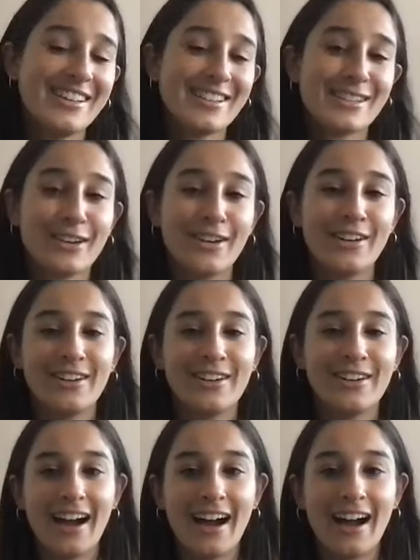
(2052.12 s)
So
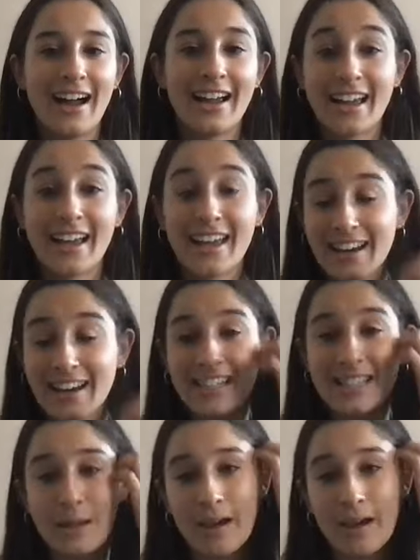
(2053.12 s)
again, it
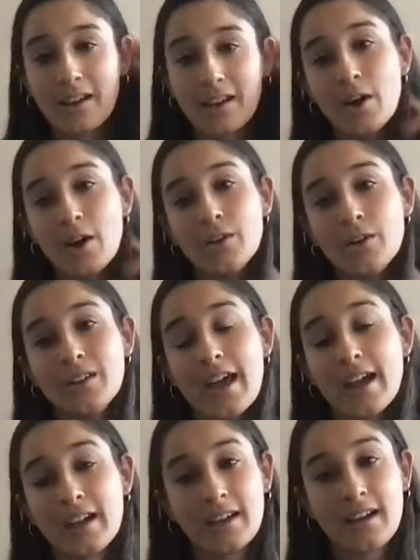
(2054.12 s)
needs to be about
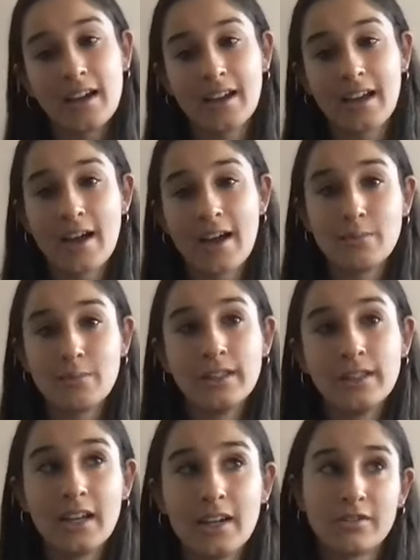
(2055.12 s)
like
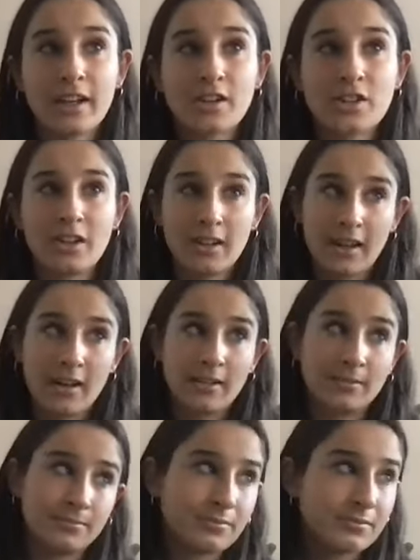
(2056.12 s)
accountability and reflection.
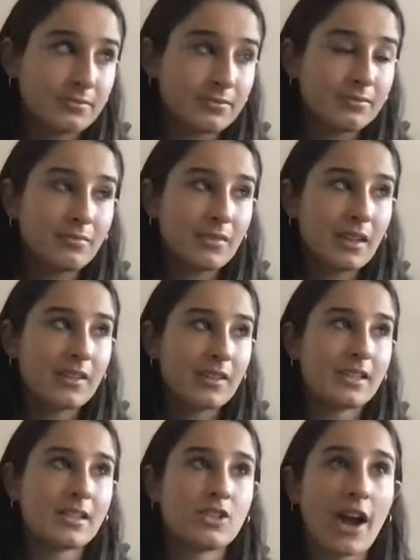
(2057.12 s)
And
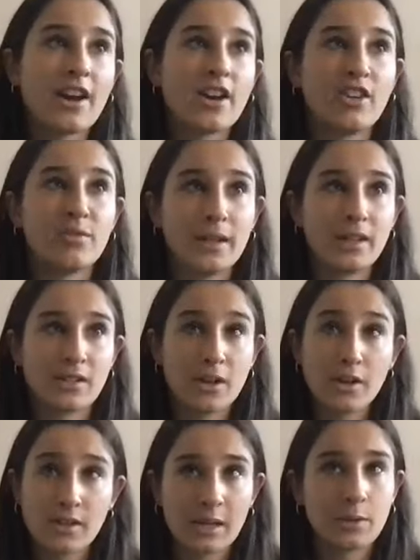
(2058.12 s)
there's a trade-off, because
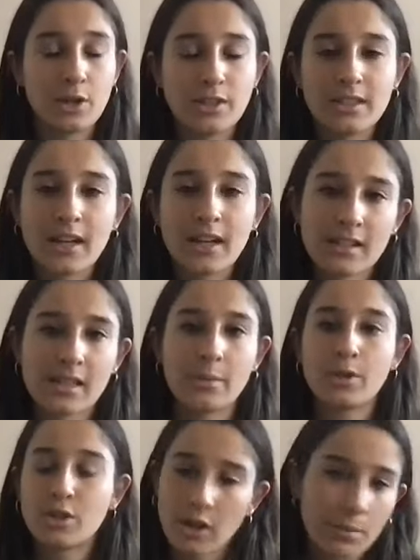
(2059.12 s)
no, someone who did that to
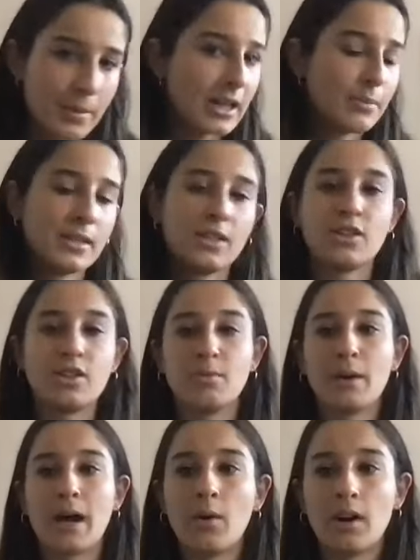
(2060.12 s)
someone should not be in a position of
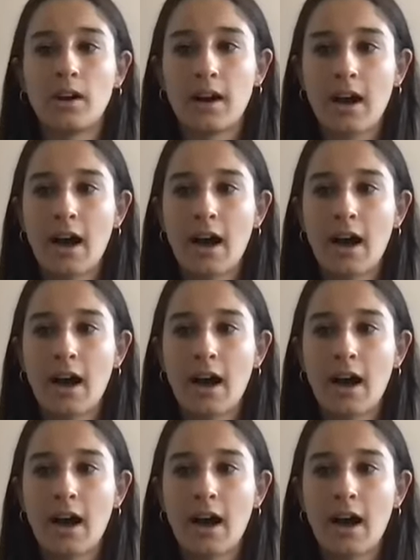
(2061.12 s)
power.